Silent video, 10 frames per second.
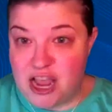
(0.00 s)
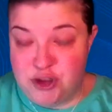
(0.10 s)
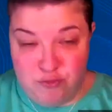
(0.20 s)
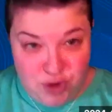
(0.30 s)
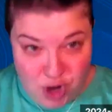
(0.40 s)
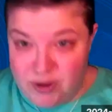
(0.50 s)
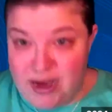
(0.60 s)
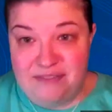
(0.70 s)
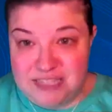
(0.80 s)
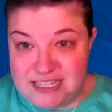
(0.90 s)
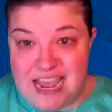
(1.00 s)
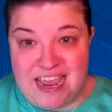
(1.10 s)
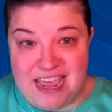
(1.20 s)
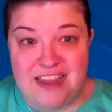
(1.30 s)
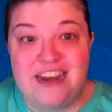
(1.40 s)
You don't have to
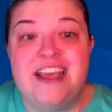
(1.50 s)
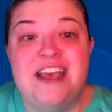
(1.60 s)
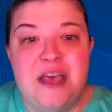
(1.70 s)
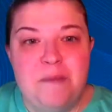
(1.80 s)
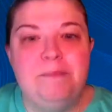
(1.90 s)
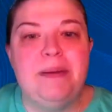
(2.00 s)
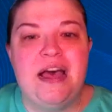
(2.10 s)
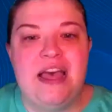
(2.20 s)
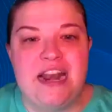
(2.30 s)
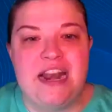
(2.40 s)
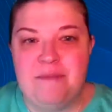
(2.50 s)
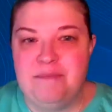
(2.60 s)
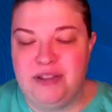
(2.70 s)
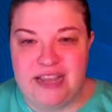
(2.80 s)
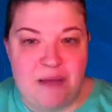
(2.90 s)
take it, but
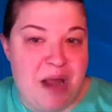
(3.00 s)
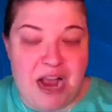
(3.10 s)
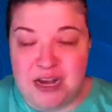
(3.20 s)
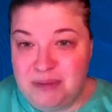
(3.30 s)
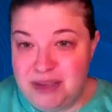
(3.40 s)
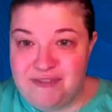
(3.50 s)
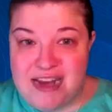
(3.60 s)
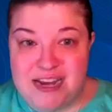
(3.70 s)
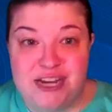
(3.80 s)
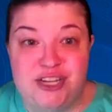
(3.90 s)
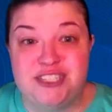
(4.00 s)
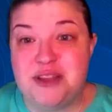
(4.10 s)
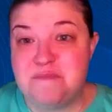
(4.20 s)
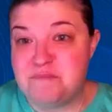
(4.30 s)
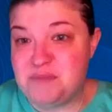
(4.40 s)
I'm not going to be offended,
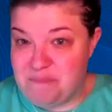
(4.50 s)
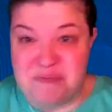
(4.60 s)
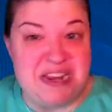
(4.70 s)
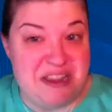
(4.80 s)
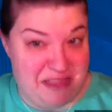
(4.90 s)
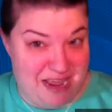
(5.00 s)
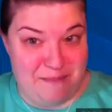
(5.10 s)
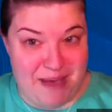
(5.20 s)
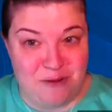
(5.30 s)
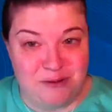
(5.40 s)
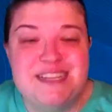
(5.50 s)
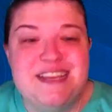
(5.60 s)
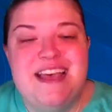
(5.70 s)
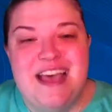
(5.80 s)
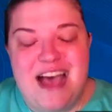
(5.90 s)
just something to think
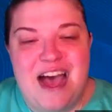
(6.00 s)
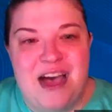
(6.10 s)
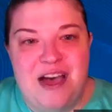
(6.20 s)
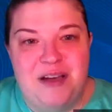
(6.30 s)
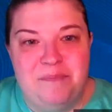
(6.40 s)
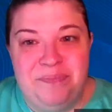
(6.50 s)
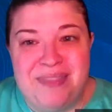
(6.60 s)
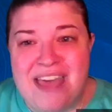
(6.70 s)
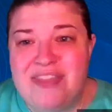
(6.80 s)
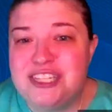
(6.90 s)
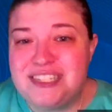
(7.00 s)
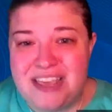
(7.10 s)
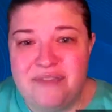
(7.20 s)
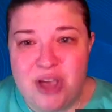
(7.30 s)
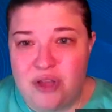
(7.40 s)
about. And then
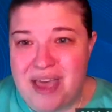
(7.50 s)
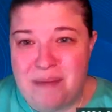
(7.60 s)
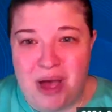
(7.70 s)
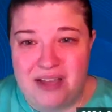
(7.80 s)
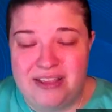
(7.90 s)
just giving all that